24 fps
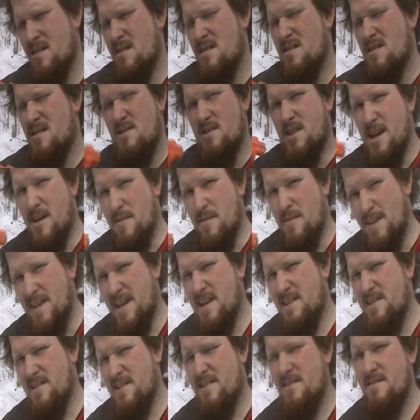slide them
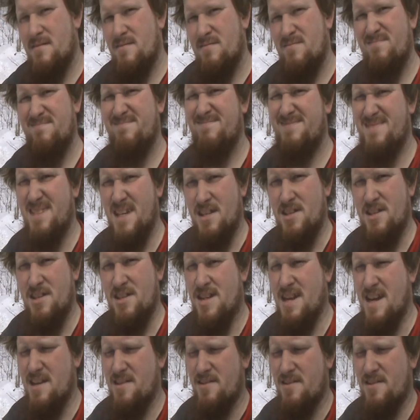together, it's
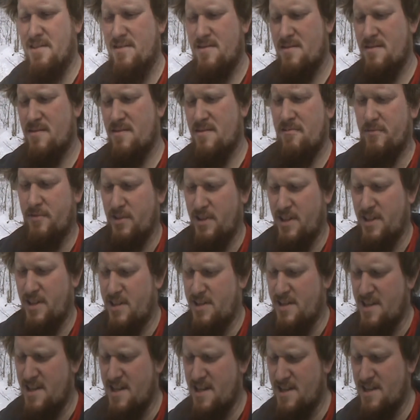together, release
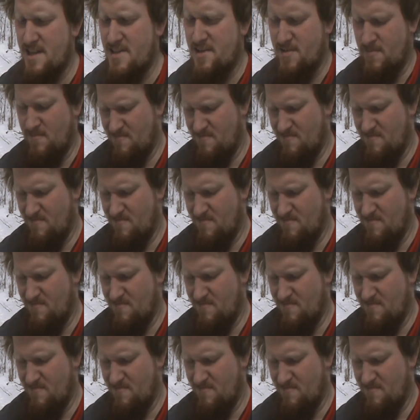these,